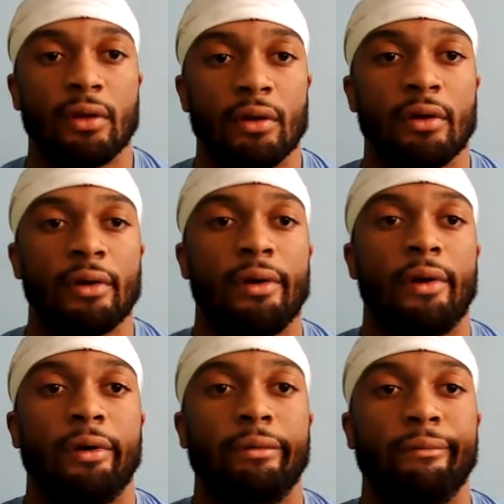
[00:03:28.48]
Cool.
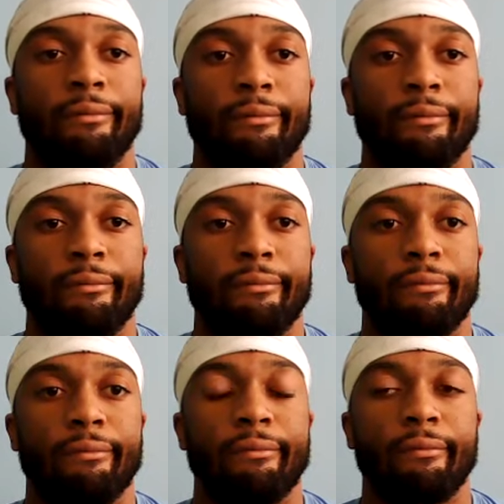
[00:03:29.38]
Thanks, man.
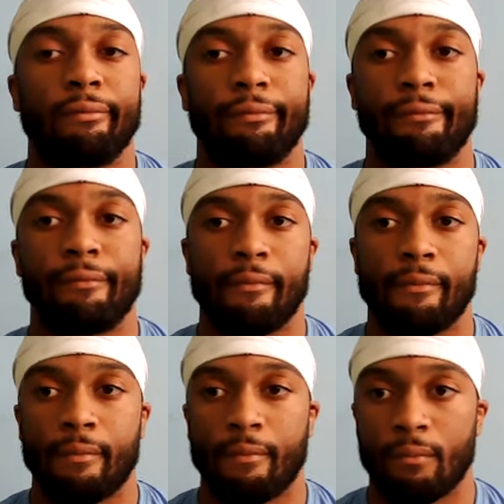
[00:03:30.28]

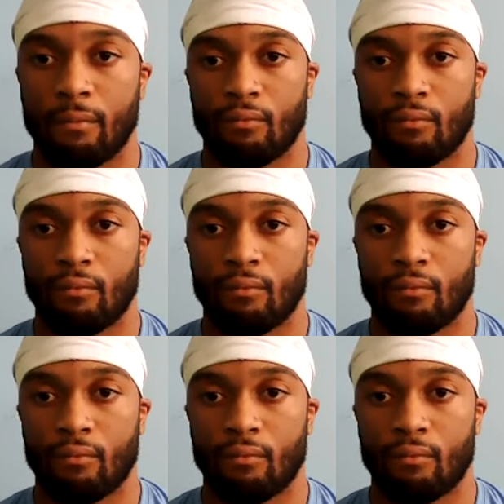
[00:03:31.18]
Adam?